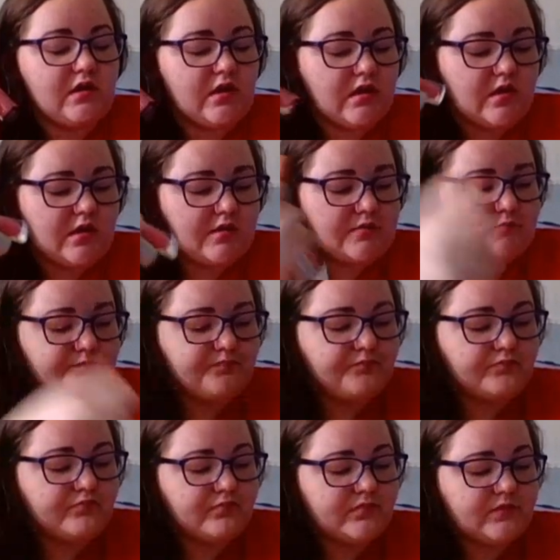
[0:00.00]

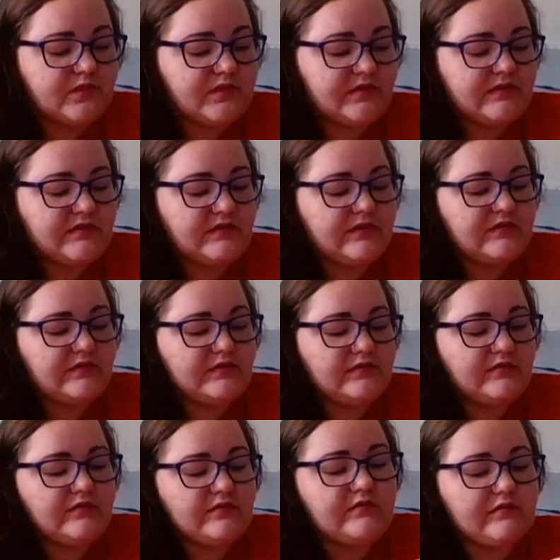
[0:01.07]
um, then
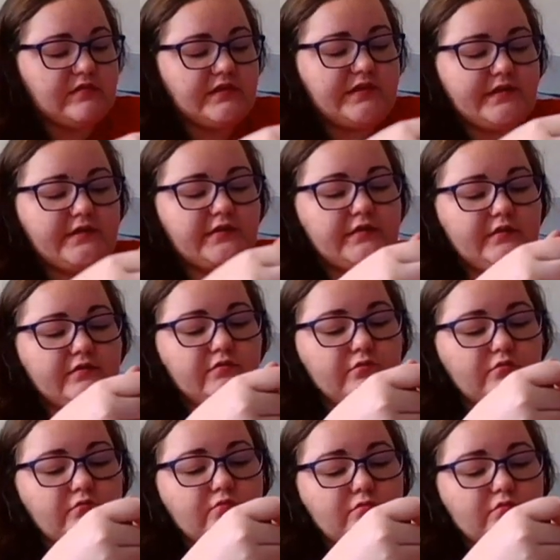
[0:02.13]
the
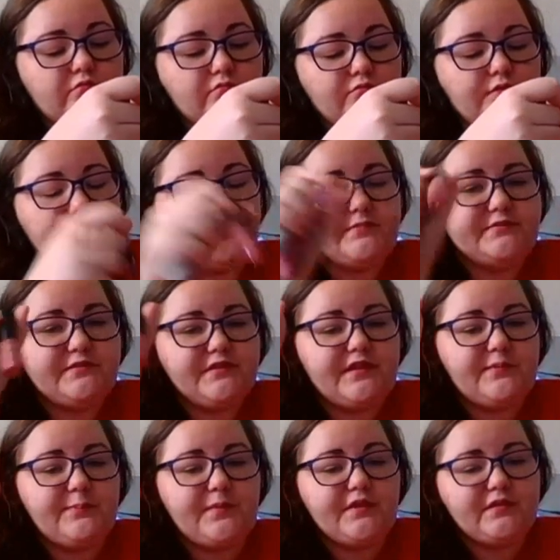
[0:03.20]
whipped
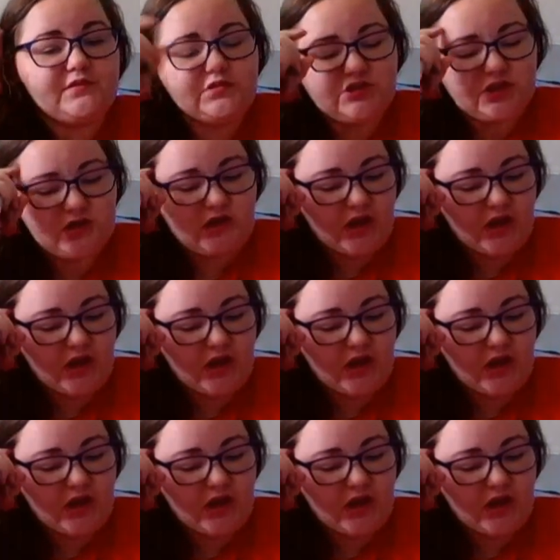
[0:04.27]
lip and cheek